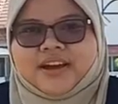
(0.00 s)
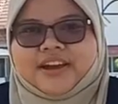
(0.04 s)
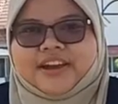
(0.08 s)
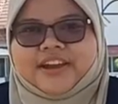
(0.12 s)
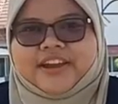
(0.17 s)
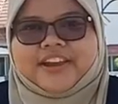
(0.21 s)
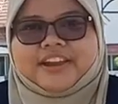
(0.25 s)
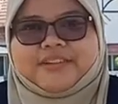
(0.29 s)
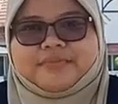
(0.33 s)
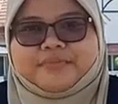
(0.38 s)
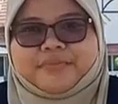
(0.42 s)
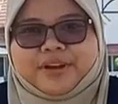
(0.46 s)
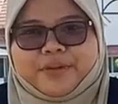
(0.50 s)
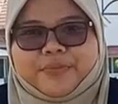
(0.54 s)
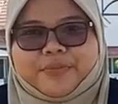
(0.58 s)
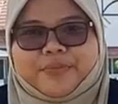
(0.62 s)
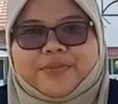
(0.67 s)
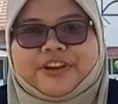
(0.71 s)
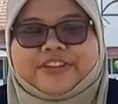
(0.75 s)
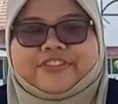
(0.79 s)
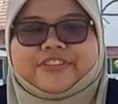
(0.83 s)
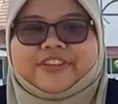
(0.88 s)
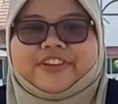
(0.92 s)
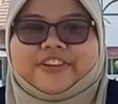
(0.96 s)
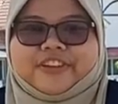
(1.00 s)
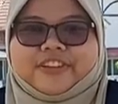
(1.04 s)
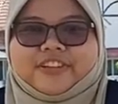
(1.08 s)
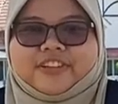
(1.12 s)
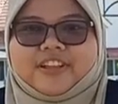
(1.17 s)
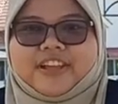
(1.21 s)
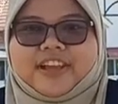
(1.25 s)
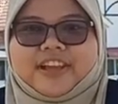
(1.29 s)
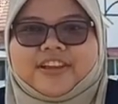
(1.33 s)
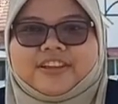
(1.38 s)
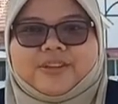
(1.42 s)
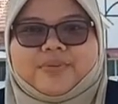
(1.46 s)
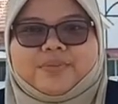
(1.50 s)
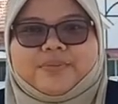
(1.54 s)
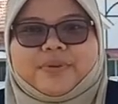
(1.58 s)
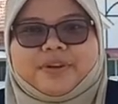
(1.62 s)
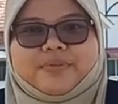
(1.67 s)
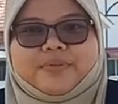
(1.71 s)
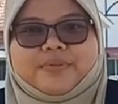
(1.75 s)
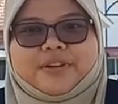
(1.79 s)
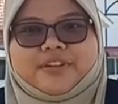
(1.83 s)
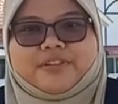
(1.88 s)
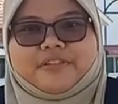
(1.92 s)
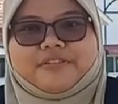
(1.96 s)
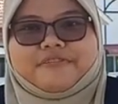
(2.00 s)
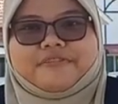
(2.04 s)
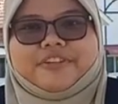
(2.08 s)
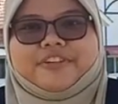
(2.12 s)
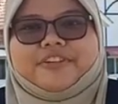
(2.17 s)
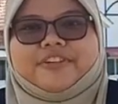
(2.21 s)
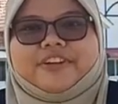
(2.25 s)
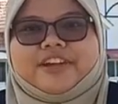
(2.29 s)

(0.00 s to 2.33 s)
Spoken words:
I had my practical at Department of